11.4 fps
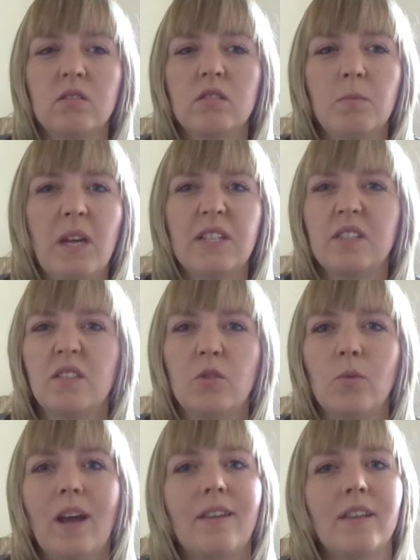depends if
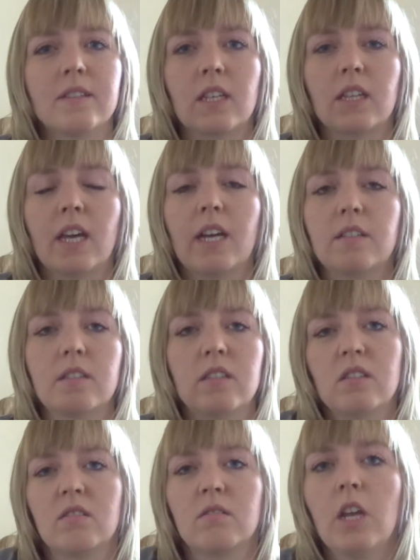you wear things like
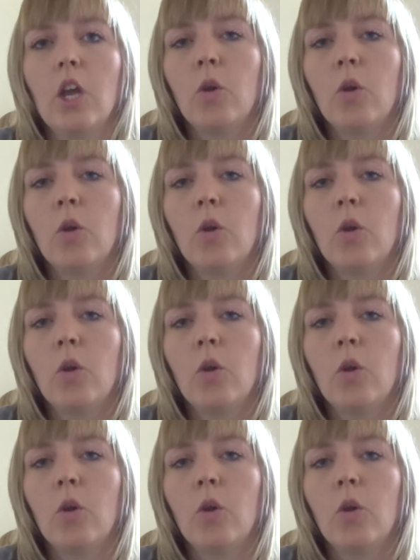that.